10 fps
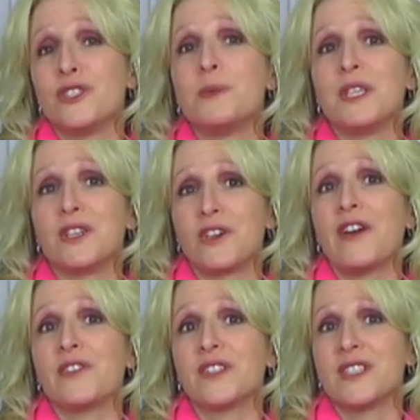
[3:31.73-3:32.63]
me to
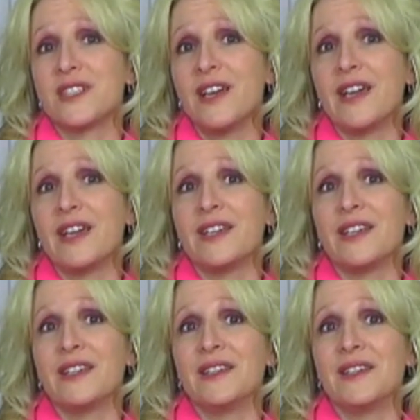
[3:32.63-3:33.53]
graphic design.
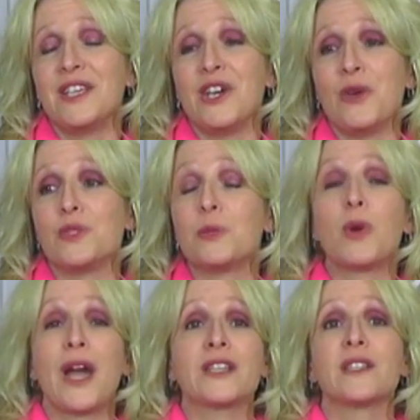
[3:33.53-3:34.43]
And, it was a
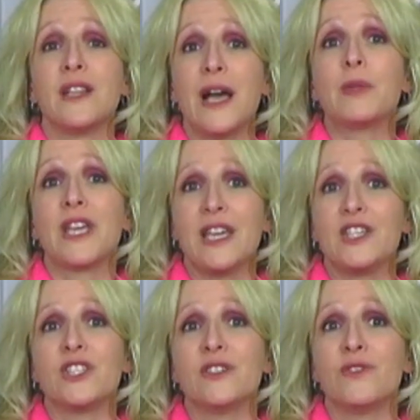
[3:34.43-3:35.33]
practical
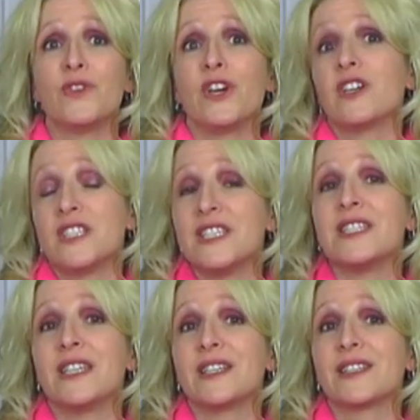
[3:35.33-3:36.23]
application for an
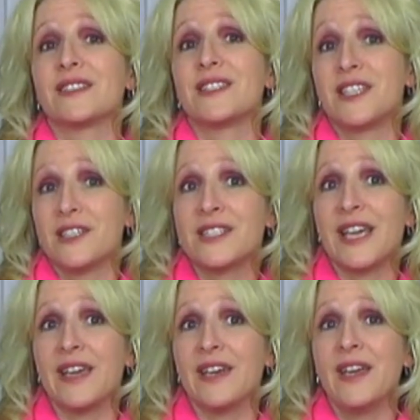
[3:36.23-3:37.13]
artistic skill
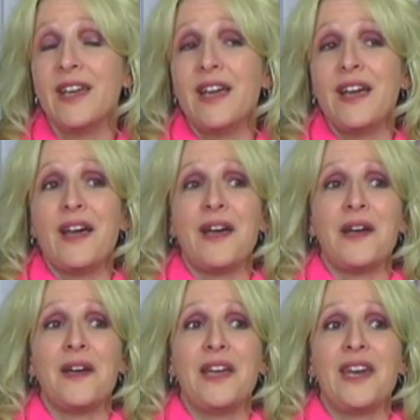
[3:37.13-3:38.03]
set.
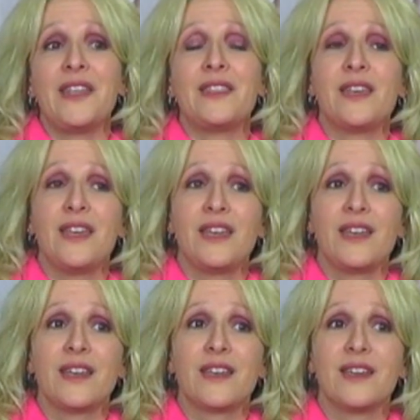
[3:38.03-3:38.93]
And I
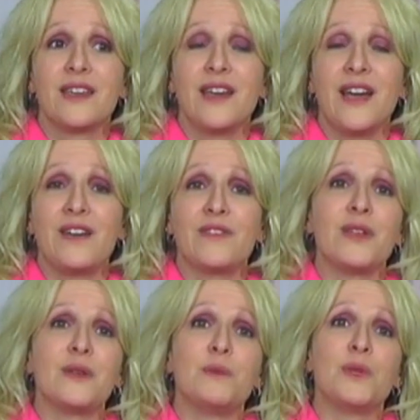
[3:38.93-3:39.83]
think,
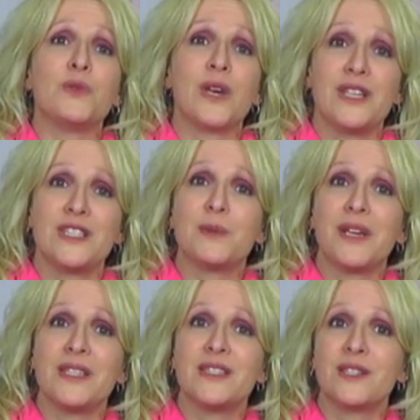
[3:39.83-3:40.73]
having been raised by
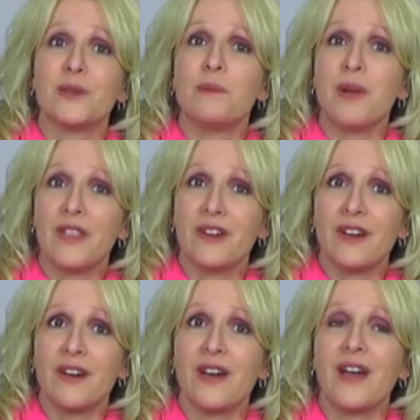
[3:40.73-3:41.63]
a single
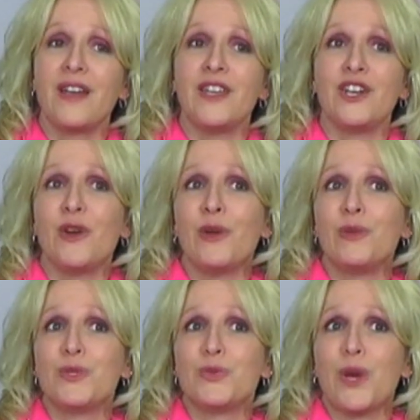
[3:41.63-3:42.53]
mother, I
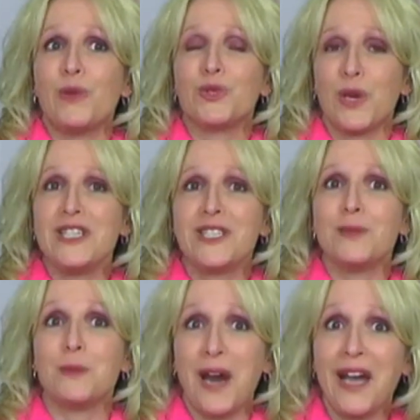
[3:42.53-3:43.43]
was raised to
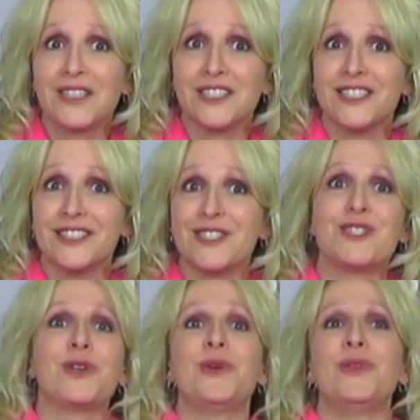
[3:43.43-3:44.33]
be practical.
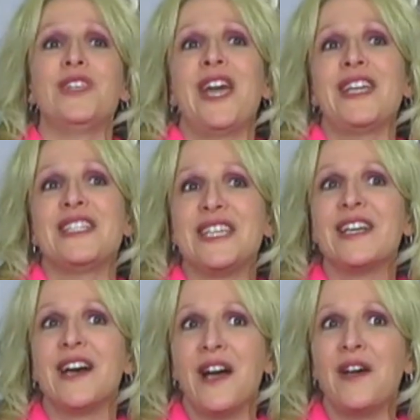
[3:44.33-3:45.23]
So the
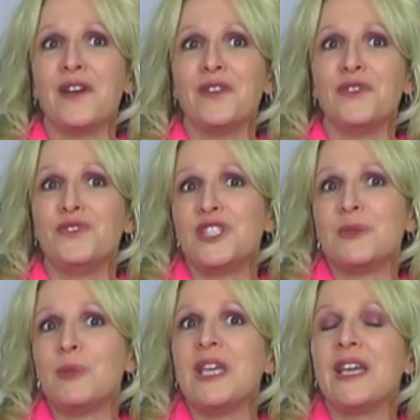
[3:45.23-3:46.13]
idea of
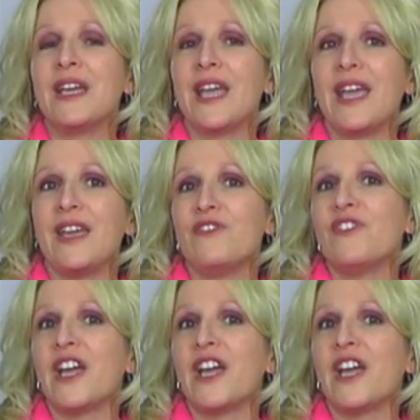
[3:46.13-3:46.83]
just being a fine